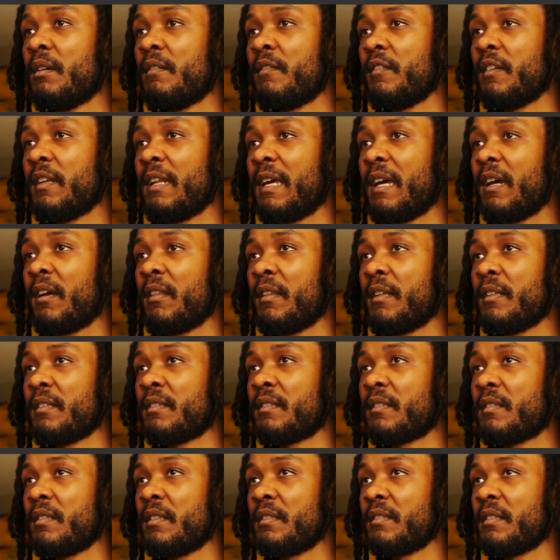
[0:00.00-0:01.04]
For now,
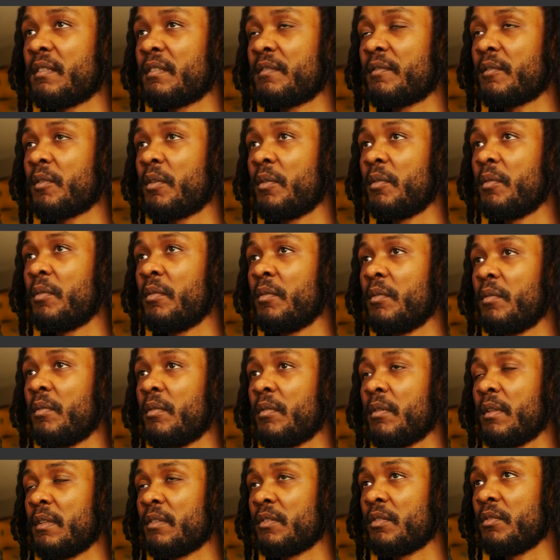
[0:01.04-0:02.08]
this is cool.
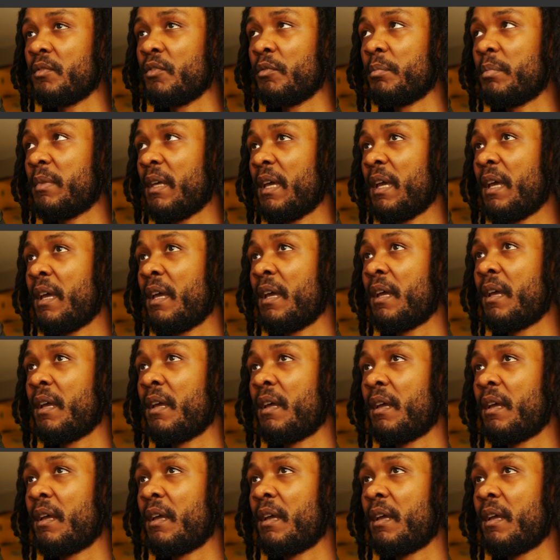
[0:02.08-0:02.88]
Let's group that.